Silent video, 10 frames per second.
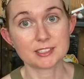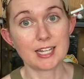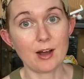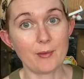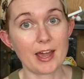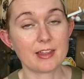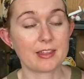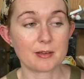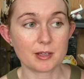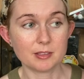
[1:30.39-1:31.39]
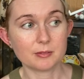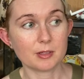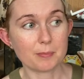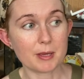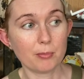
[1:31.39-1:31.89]
That way they can,
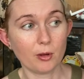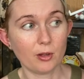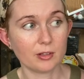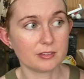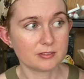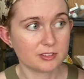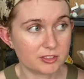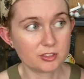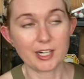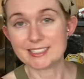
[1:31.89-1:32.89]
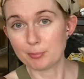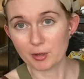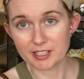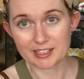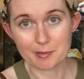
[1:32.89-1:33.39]
the people
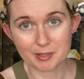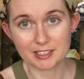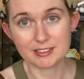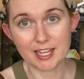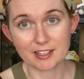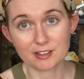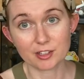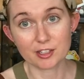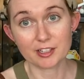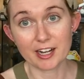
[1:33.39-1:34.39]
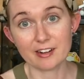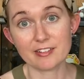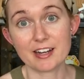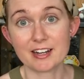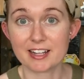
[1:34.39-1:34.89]
transporting them can take the good care
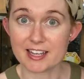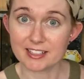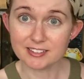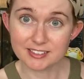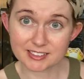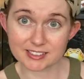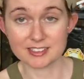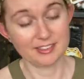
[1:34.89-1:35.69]
that it needs.